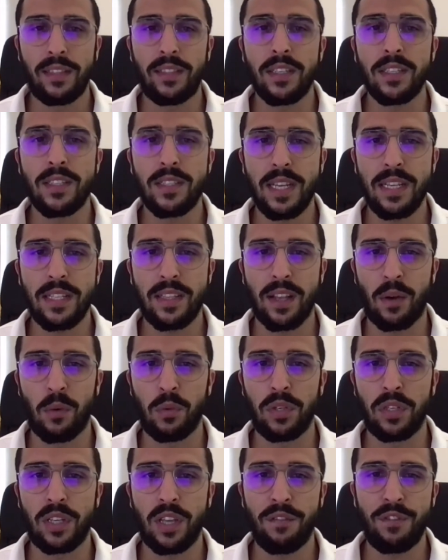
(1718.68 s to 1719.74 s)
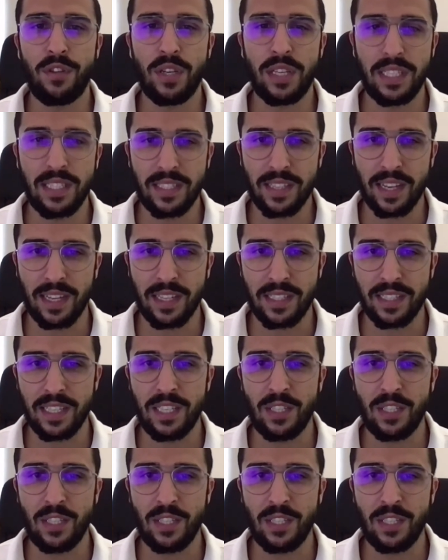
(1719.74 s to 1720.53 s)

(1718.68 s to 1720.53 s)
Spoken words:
This data will give you insights